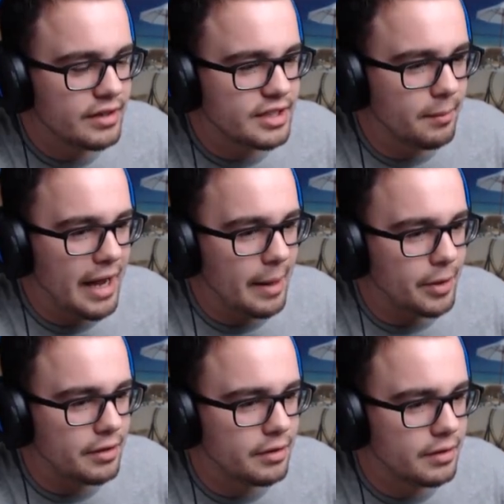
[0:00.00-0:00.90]
Something
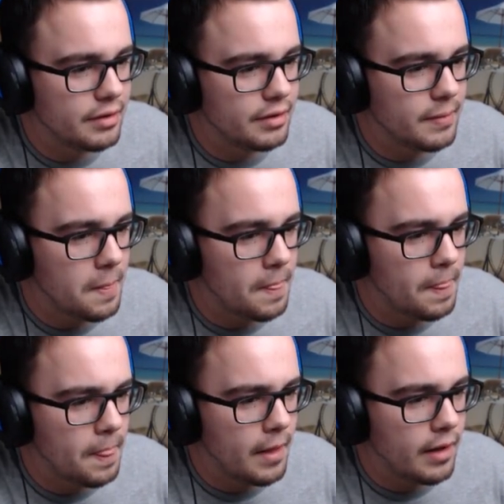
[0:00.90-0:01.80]
happened.
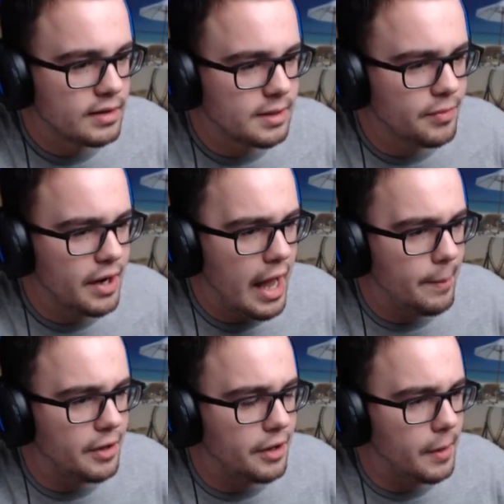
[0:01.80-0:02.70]
Something
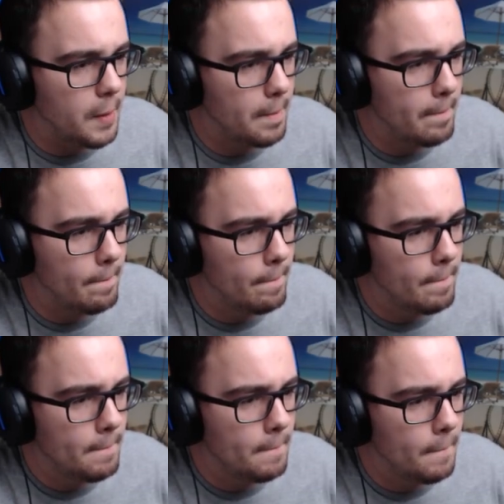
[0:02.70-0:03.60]
happened here.
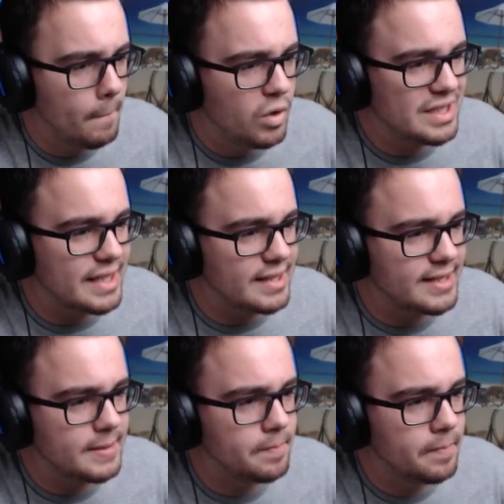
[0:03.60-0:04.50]
What is
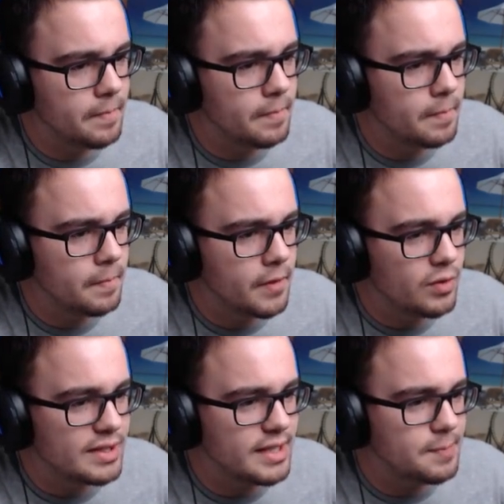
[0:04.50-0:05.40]
this?
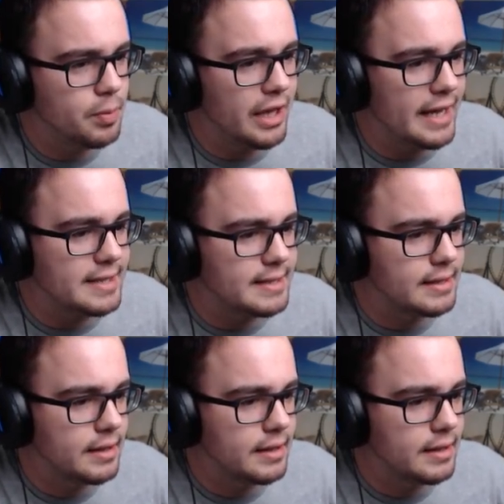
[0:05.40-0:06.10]
What is this place?